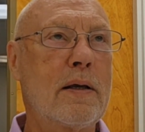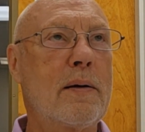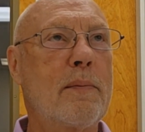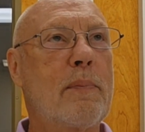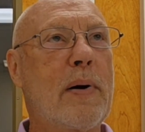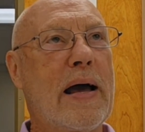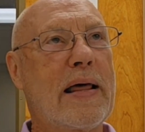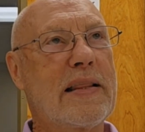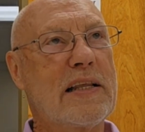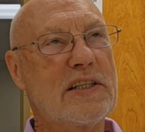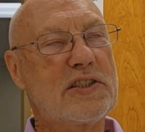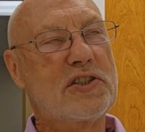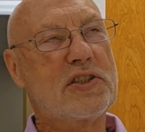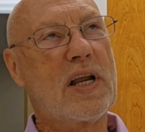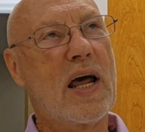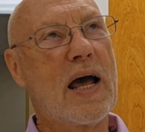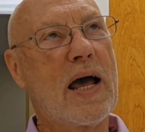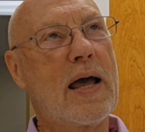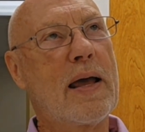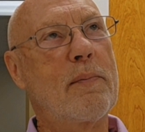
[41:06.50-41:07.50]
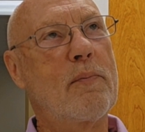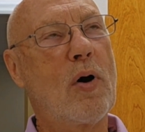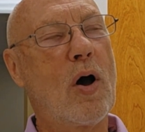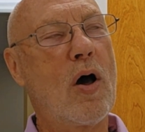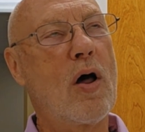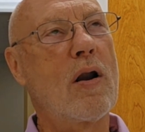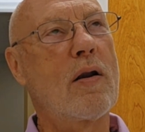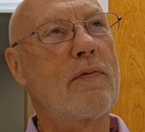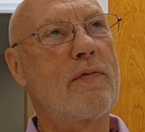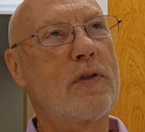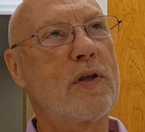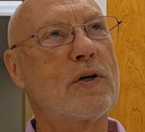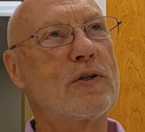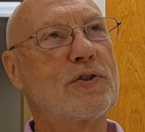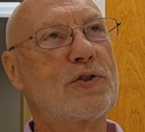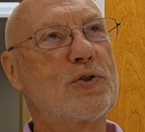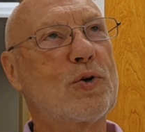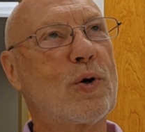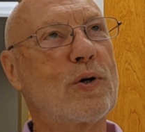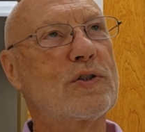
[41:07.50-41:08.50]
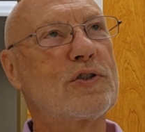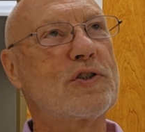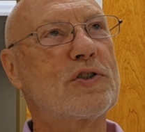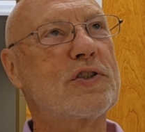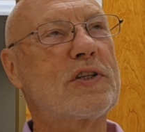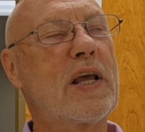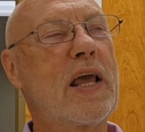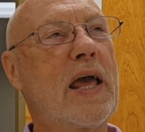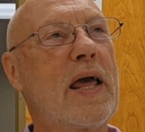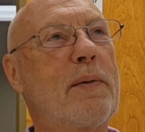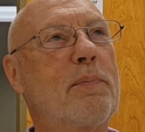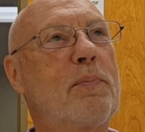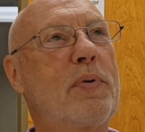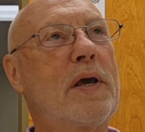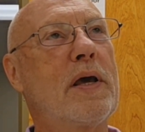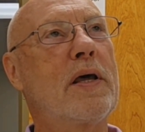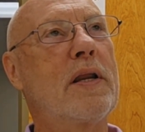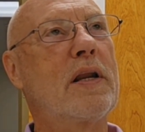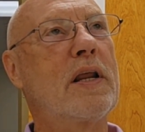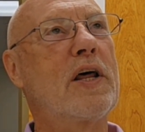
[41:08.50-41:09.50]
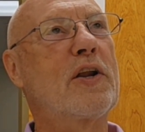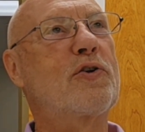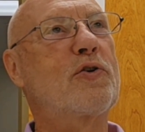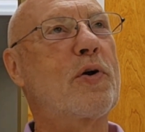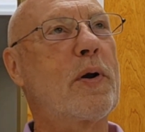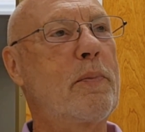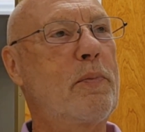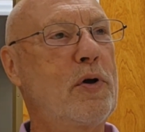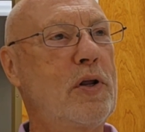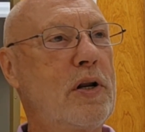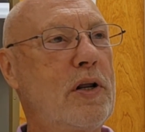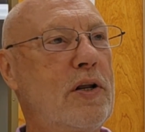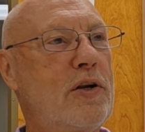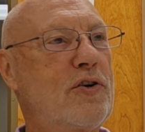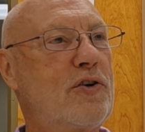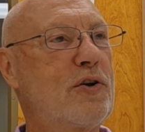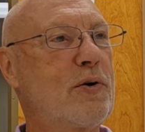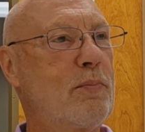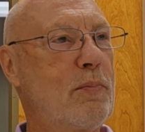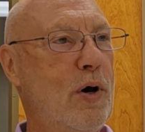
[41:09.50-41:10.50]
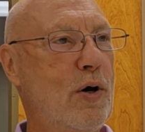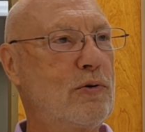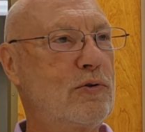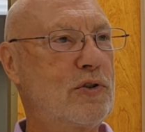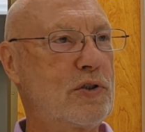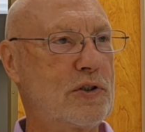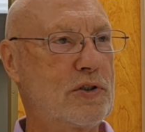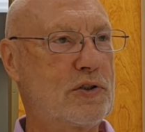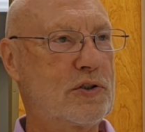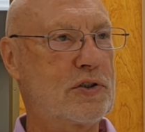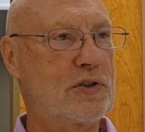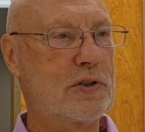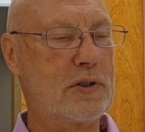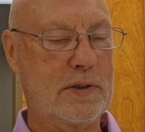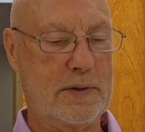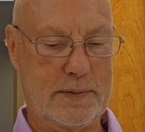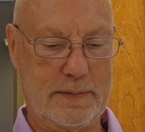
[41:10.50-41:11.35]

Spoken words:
By this time, all of those sources had been attributed to Moses.